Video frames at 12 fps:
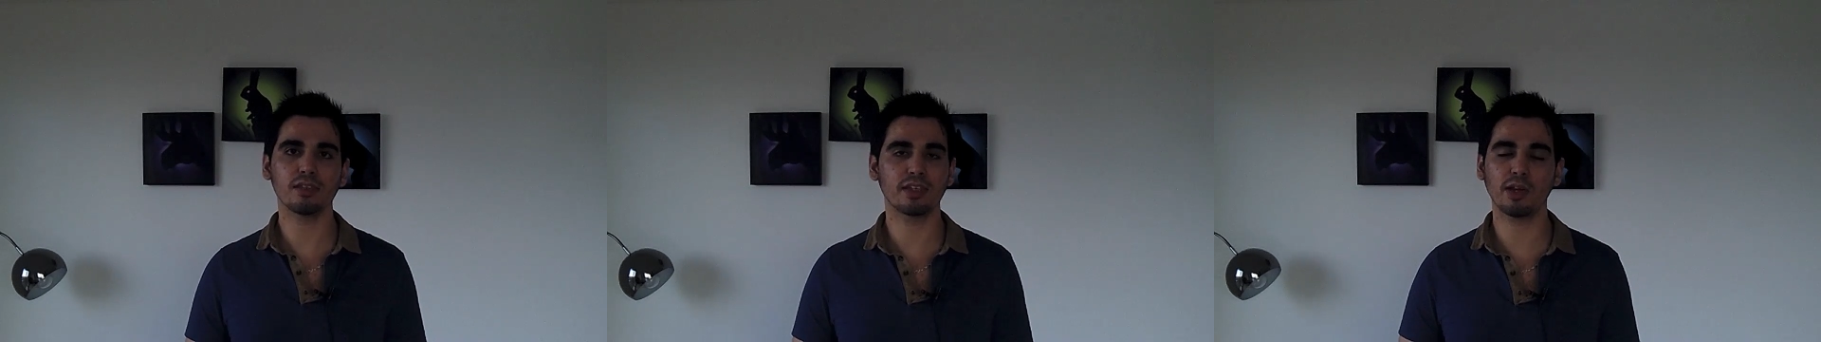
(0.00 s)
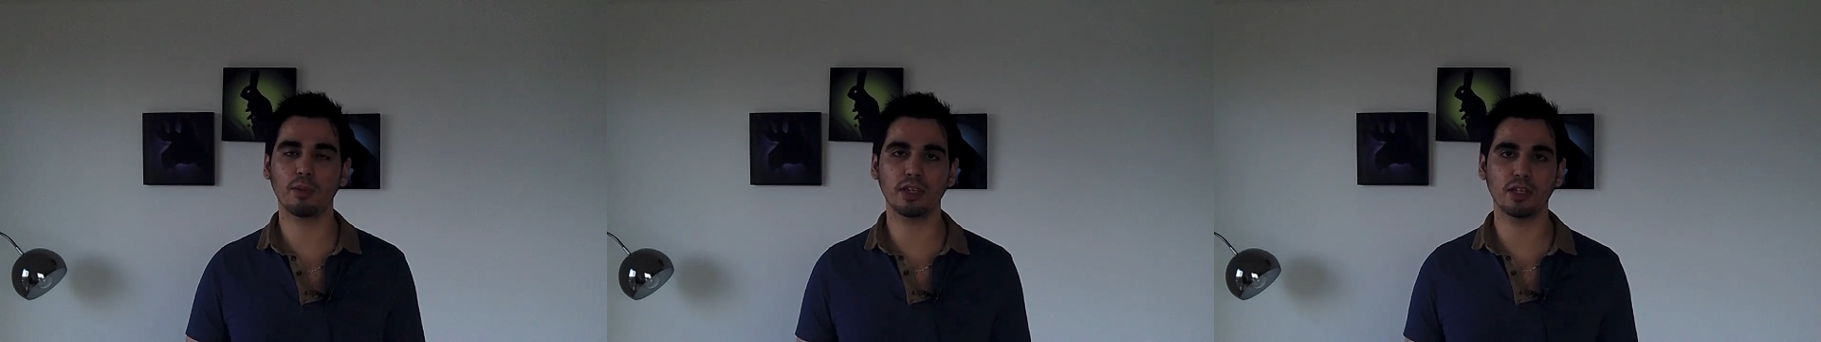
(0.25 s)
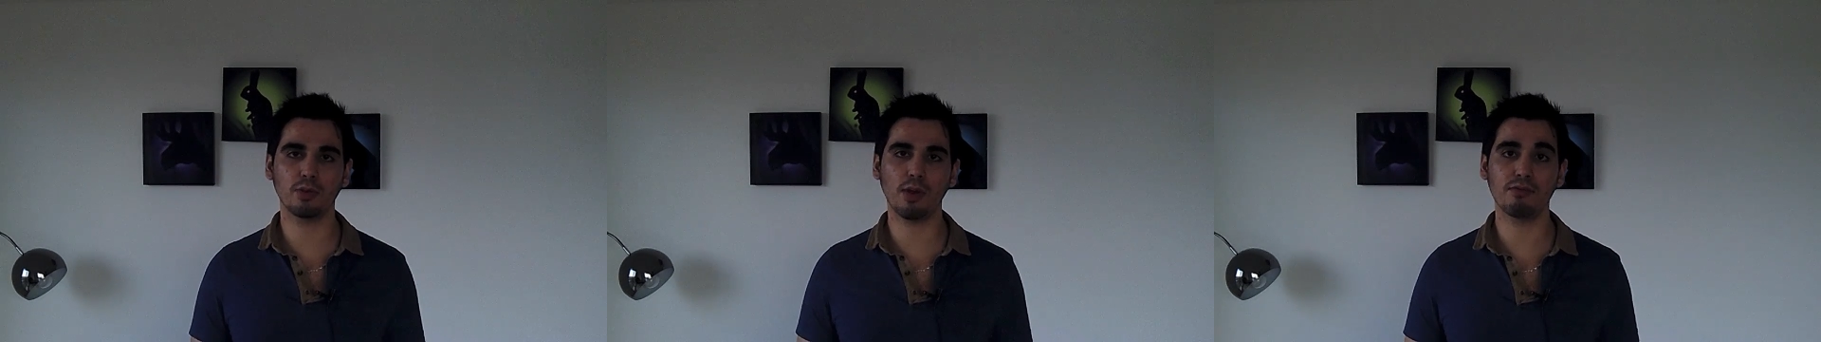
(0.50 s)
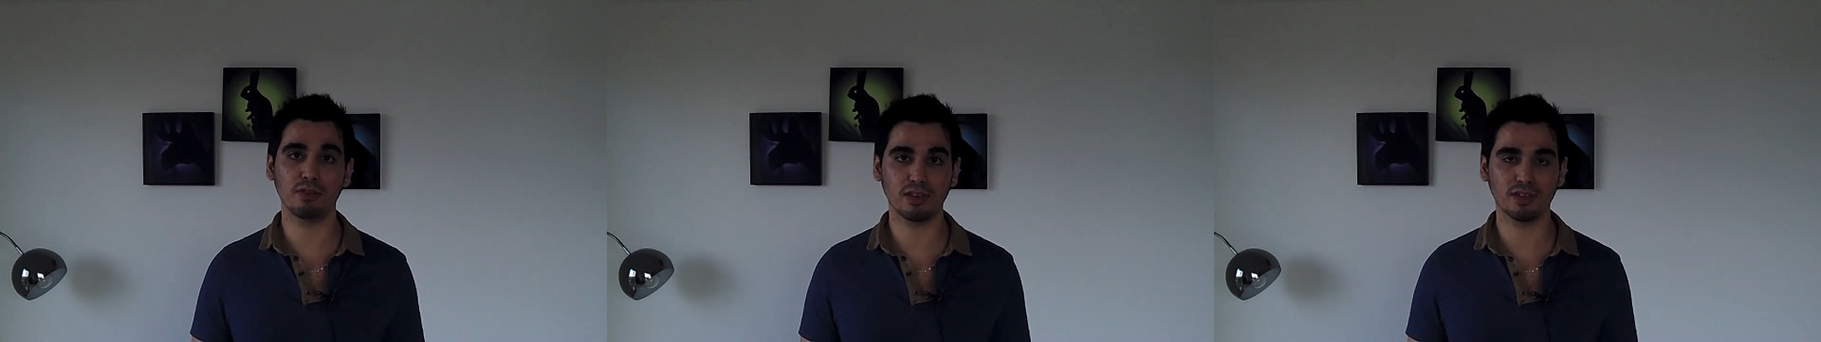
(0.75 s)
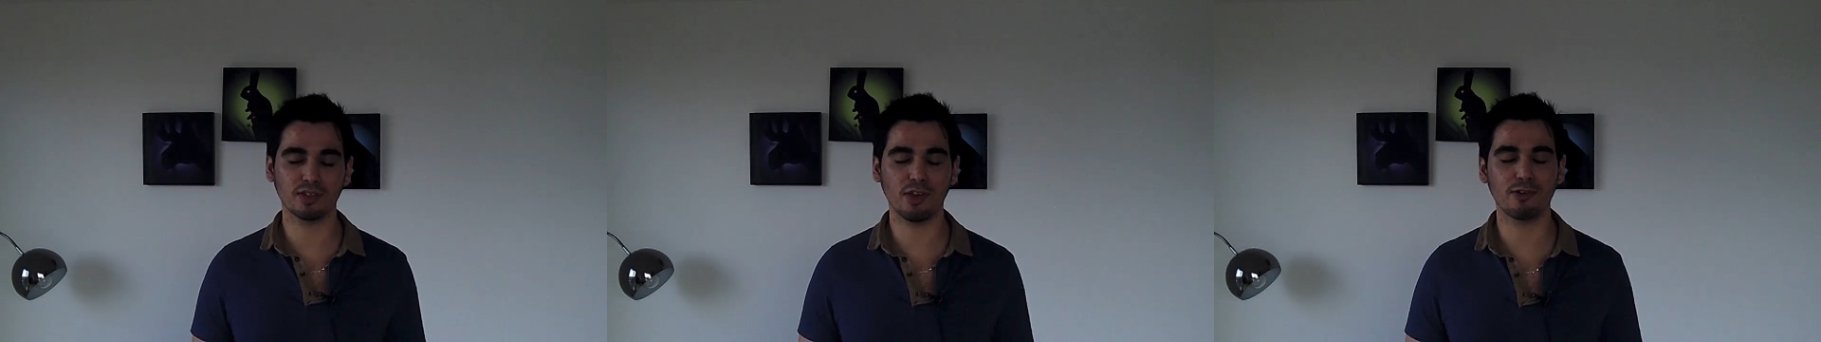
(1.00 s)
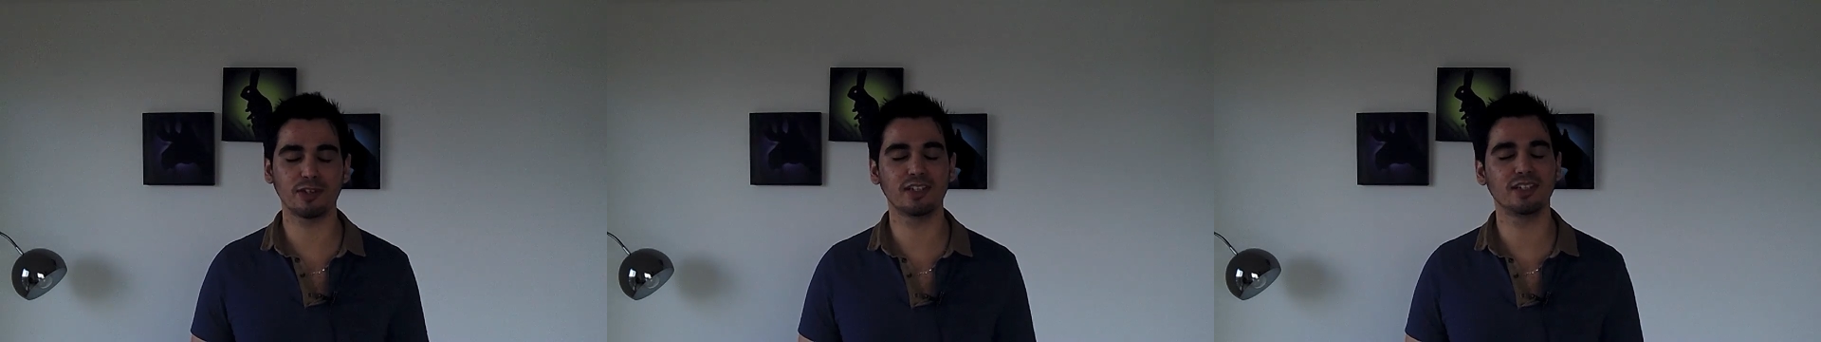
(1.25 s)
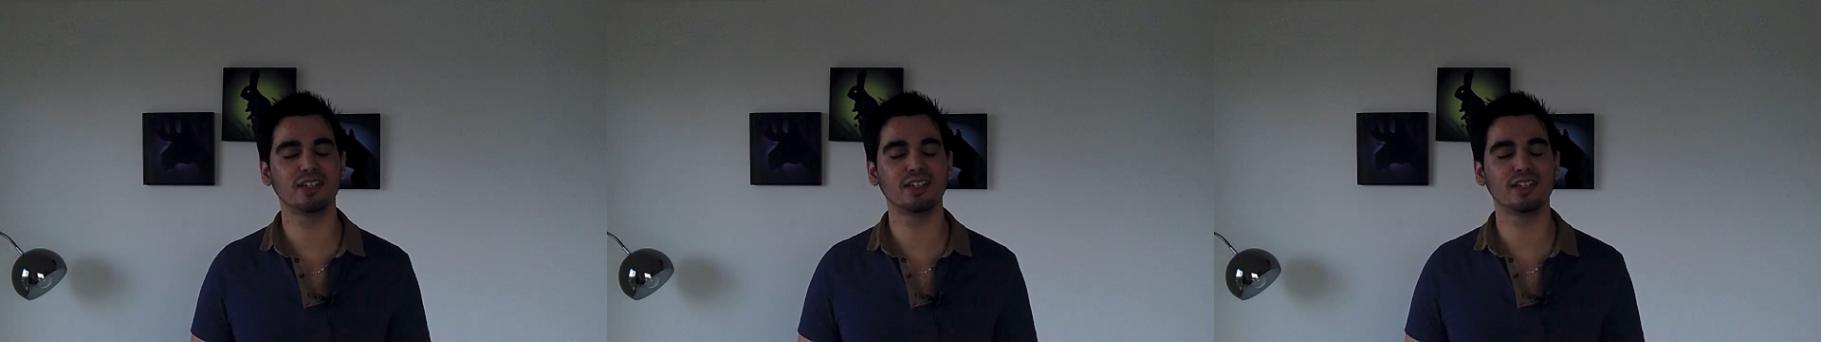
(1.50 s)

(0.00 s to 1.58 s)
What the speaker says: They don't let you do everything, sorry.